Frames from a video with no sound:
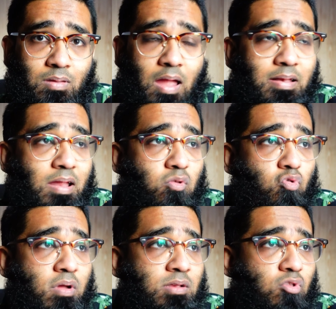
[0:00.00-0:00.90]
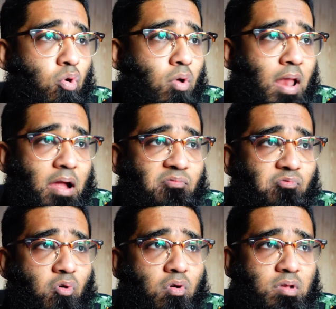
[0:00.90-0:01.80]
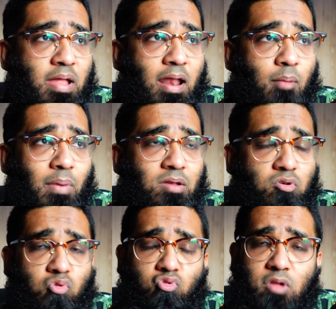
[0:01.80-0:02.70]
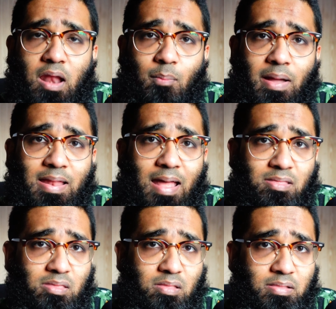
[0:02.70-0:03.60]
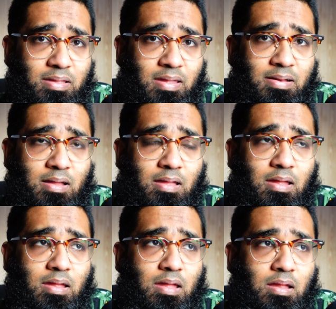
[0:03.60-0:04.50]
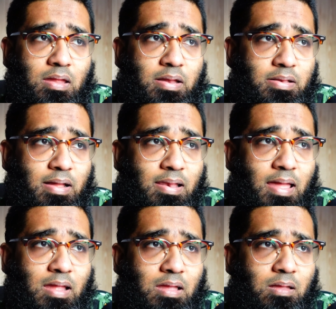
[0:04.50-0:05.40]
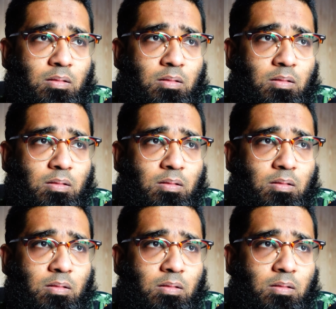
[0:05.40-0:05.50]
And then you can throw like a 4TB or 2TB SSD in Intel, like